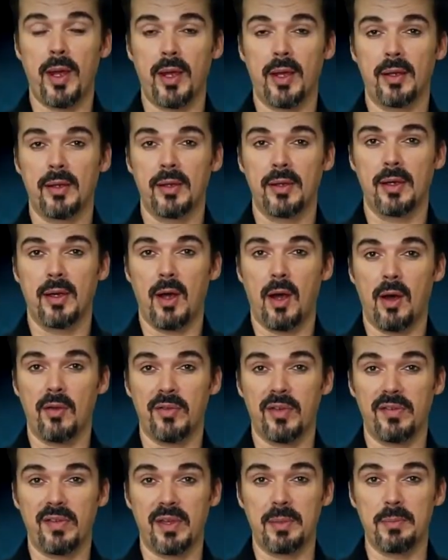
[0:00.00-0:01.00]
way
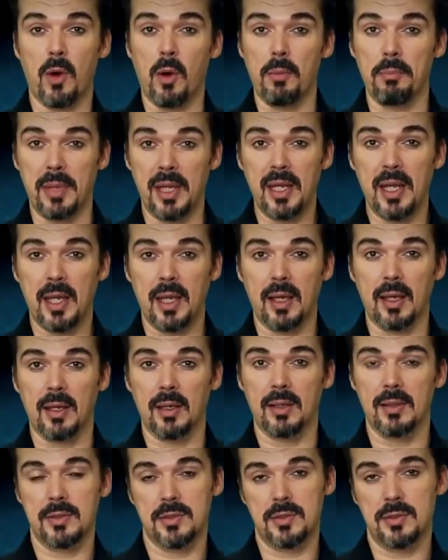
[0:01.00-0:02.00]
of giving more
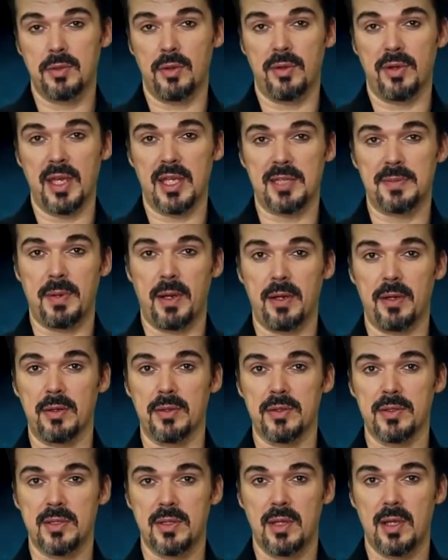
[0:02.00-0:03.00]
meaning to the
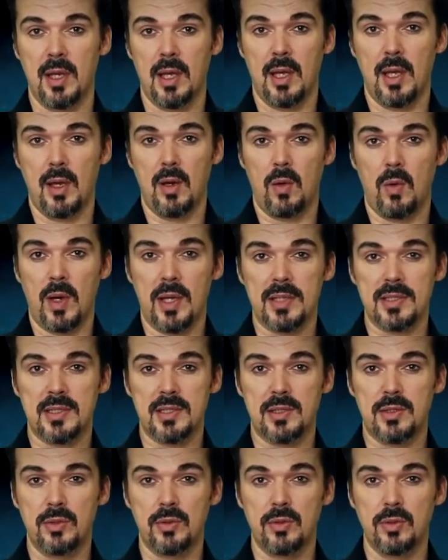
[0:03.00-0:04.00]
experience
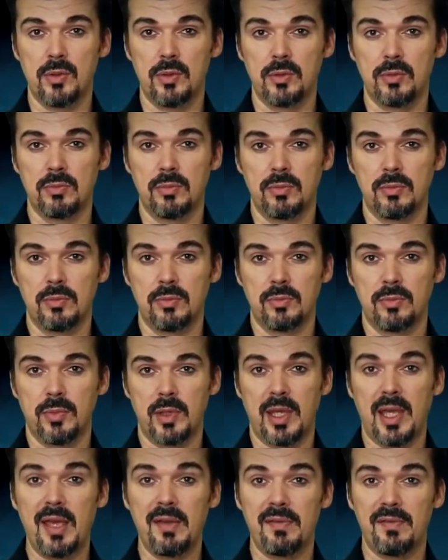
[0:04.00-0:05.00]
was to
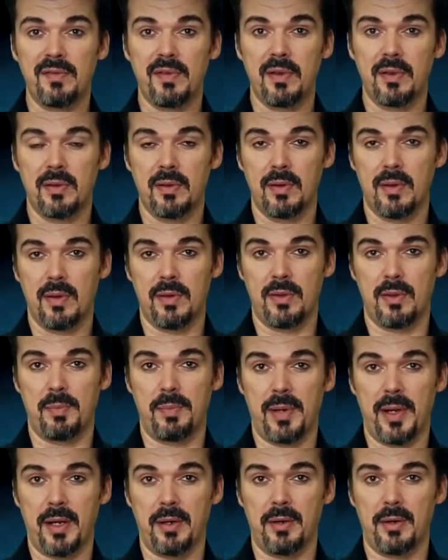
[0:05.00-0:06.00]
give the
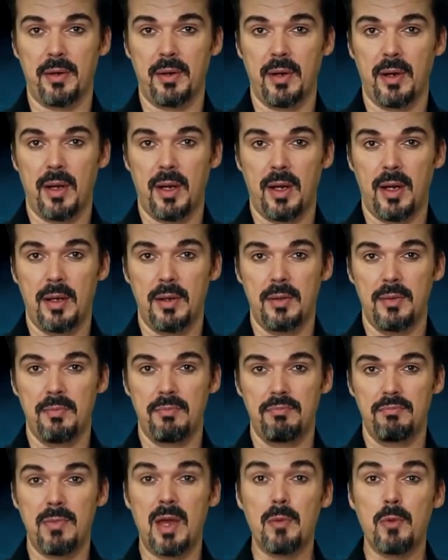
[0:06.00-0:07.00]
player
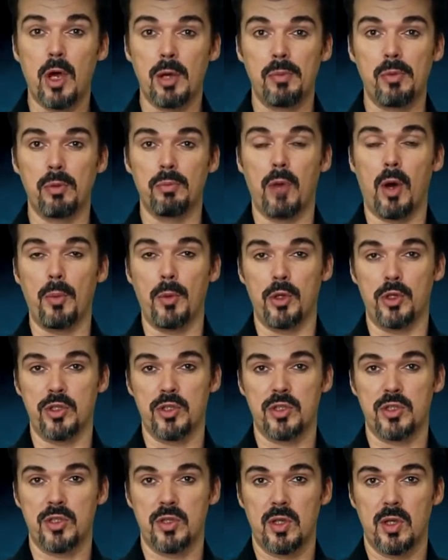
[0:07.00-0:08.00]
memorable
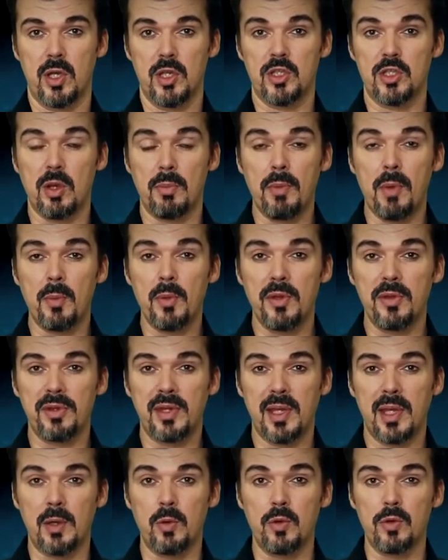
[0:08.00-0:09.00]
moments, some
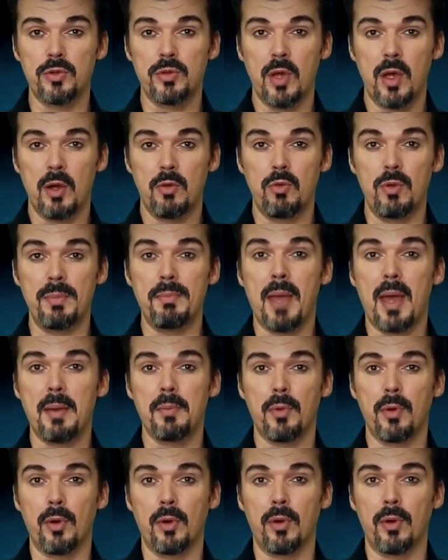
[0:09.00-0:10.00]
moment he would
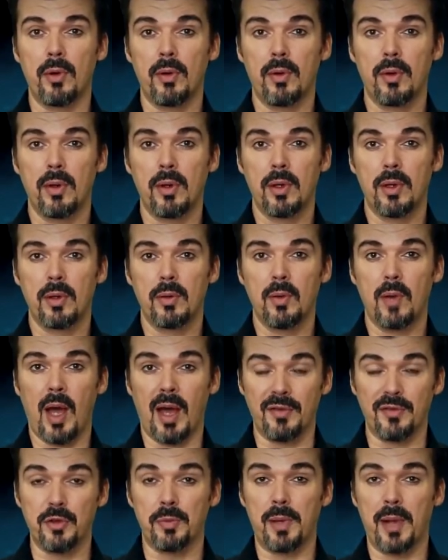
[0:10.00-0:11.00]
remember
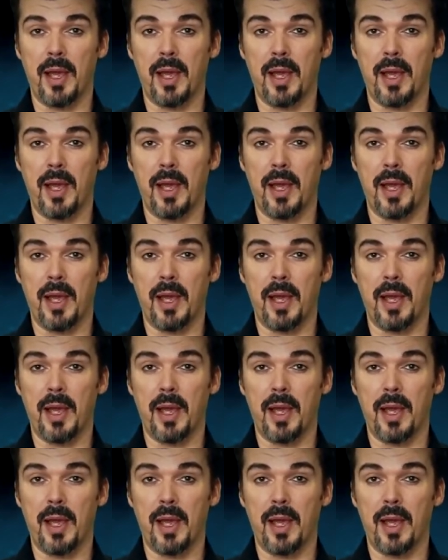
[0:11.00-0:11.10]
after